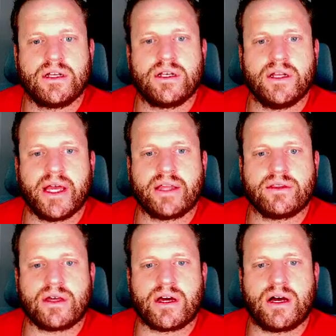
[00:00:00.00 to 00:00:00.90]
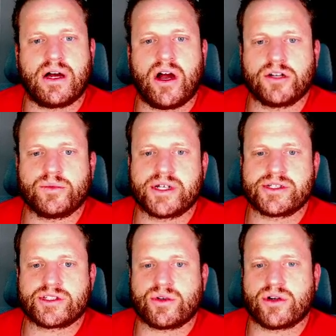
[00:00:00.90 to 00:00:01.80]
and the hardware
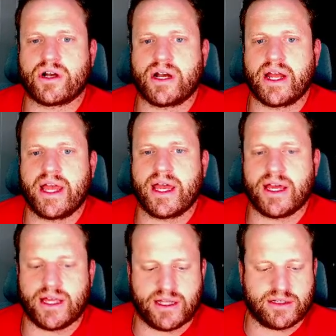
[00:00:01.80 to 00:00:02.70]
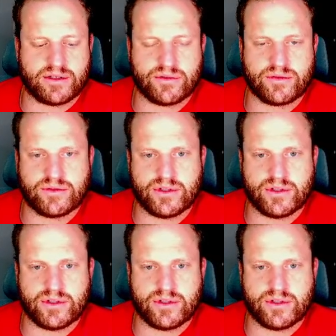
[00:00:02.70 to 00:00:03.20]
store and